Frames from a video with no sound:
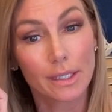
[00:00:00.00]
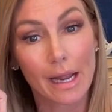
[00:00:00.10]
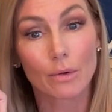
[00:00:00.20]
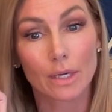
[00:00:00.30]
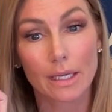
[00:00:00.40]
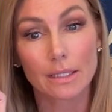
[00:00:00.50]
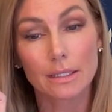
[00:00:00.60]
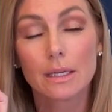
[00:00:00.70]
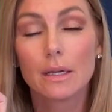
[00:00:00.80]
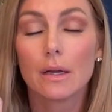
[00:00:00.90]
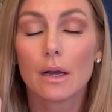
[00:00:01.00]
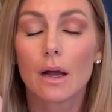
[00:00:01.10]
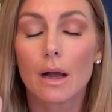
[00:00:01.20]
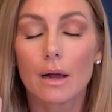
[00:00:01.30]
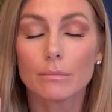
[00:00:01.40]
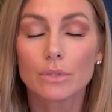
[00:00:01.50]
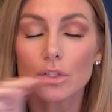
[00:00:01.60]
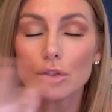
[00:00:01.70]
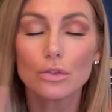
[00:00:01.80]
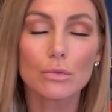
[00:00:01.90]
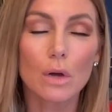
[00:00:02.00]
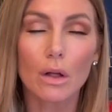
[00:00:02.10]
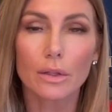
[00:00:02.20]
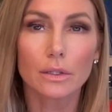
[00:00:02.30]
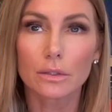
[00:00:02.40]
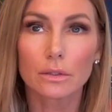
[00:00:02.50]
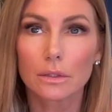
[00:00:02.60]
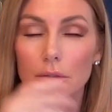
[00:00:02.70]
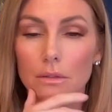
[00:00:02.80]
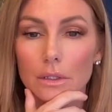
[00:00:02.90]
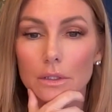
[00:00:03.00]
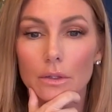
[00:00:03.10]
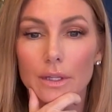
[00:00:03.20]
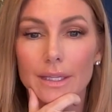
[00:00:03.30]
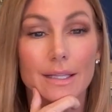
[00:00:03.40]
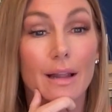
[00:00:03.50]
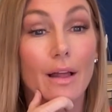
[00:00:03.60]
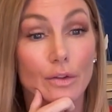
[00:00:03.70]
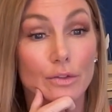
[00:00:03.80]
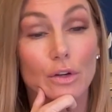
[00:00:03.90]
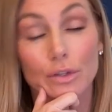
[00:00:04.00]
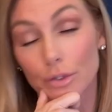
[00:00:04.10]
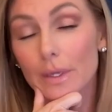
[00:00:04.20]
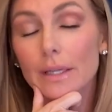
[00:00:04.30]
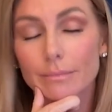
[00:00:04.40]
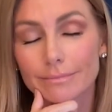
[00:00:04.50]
nowadays. Just do all the little things that others aren't doing.